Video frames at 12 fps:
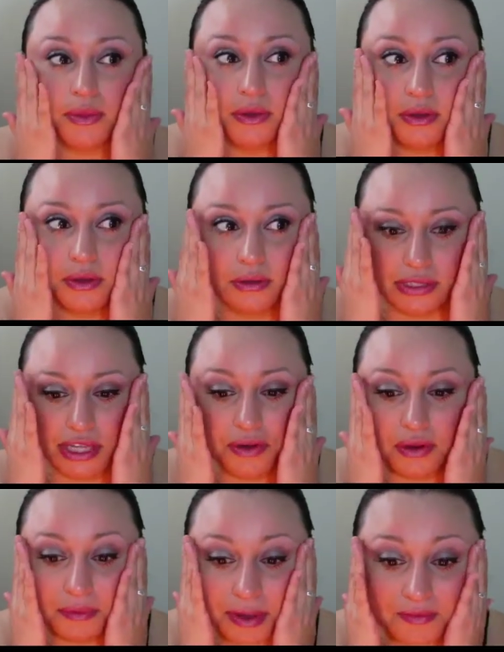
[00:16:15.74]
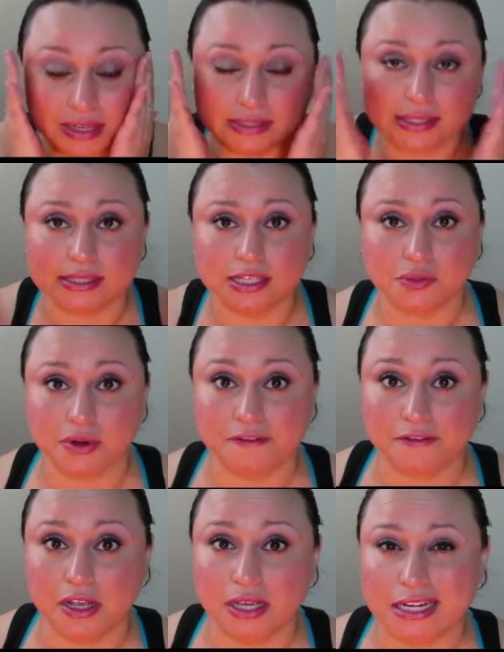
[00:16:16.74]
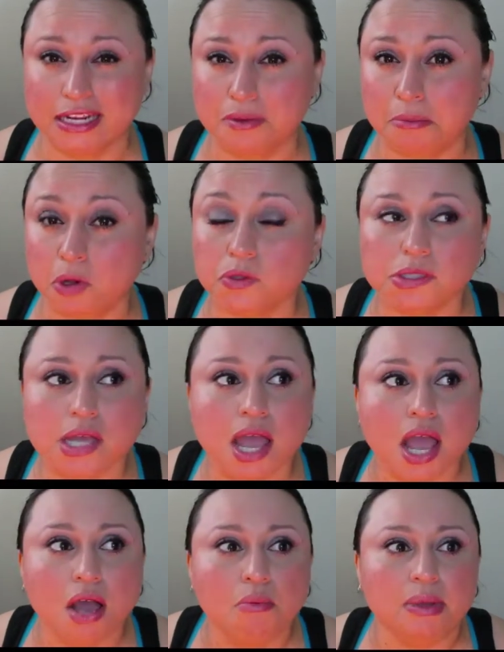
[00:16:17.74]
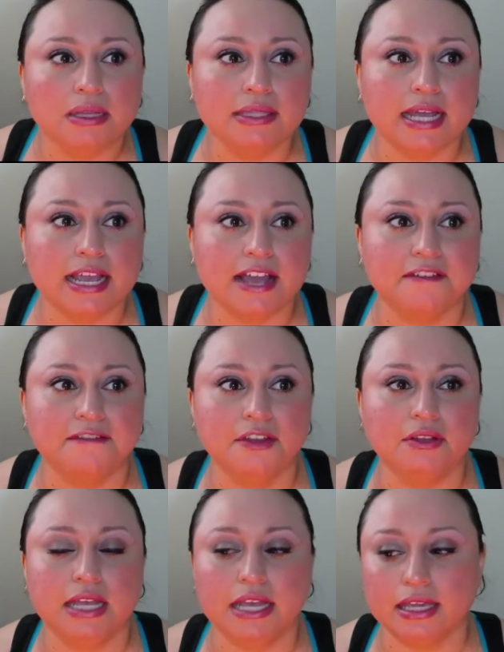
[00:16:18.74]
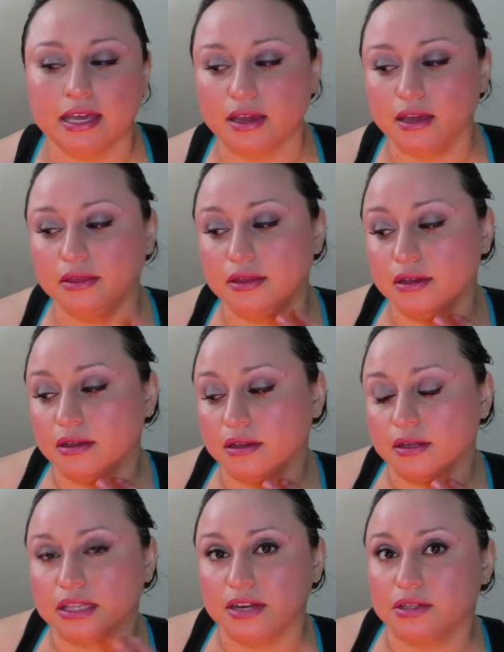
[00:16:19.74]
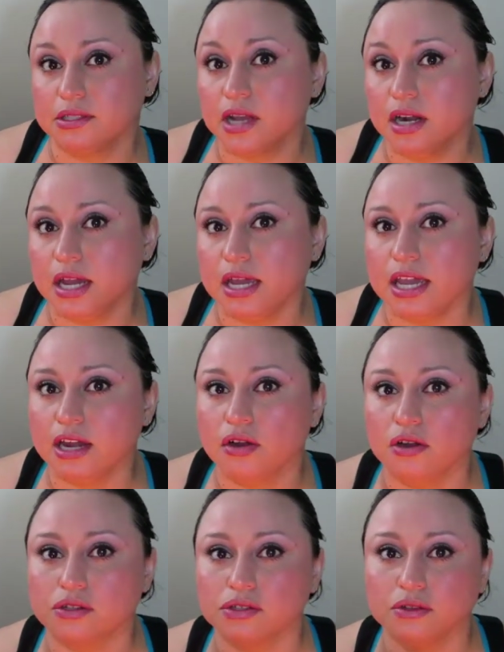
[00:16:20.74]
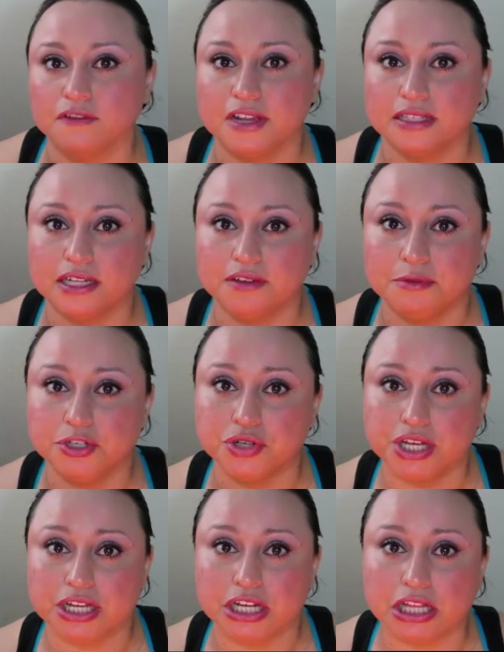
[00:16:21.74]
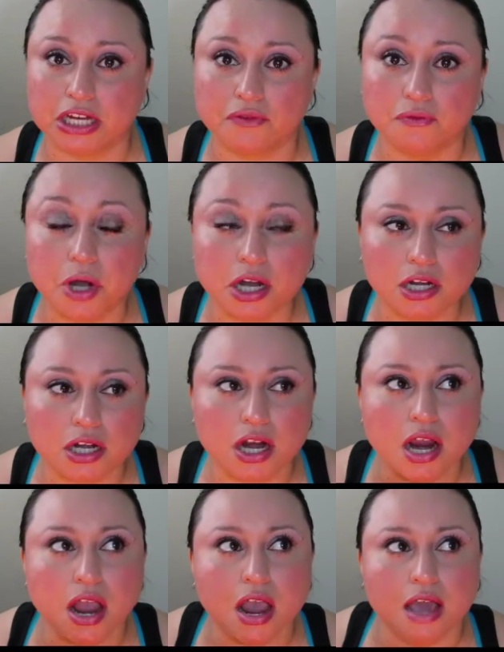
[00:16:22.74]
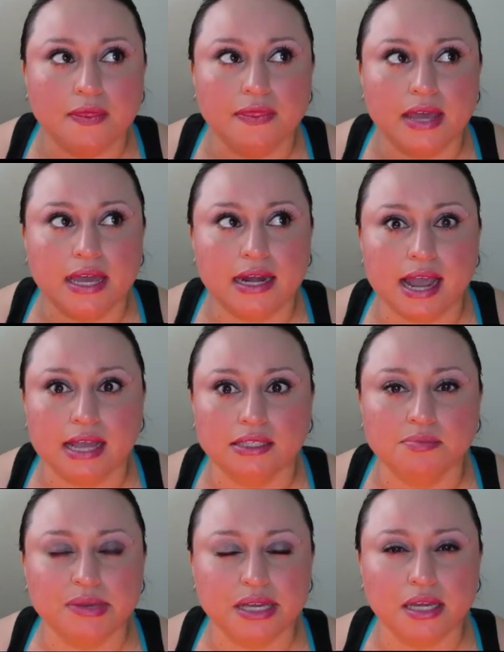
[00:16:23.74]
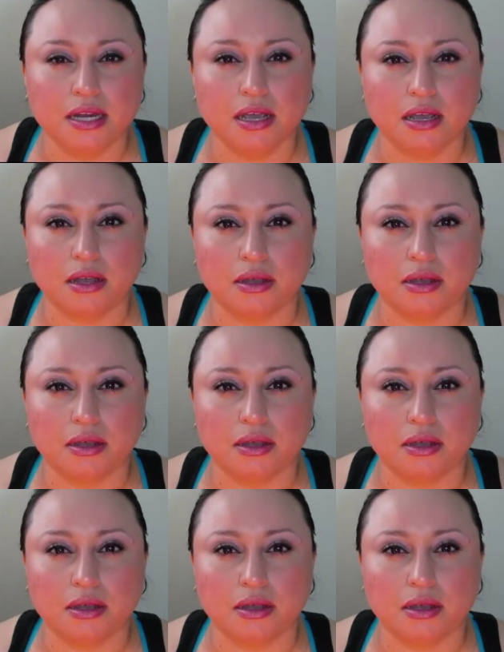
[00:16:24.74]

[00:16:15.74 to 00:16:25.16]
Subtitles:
the center of my face because that's where I feel I need it most. But like I feel like the Clarisonic and also the fact that I've been drinking a lot of water, that has been